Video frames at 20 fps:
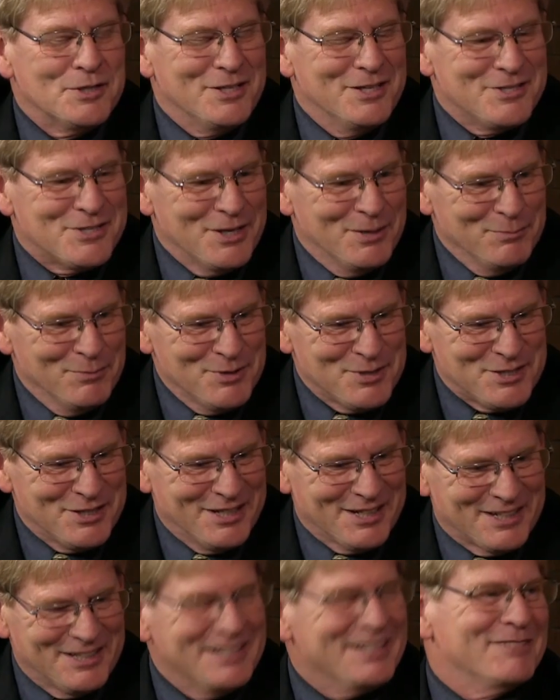December
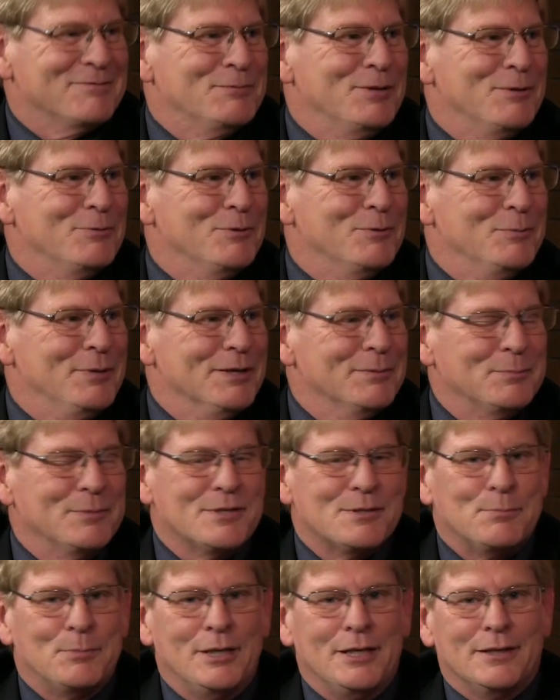2nd. We will be up in
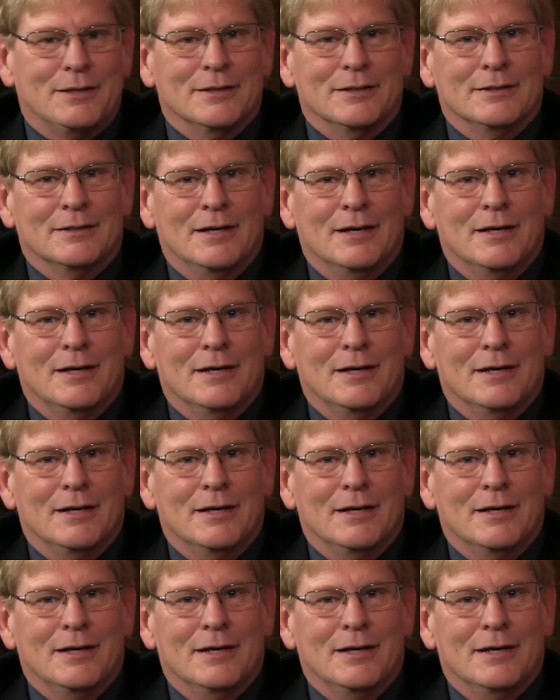Topeka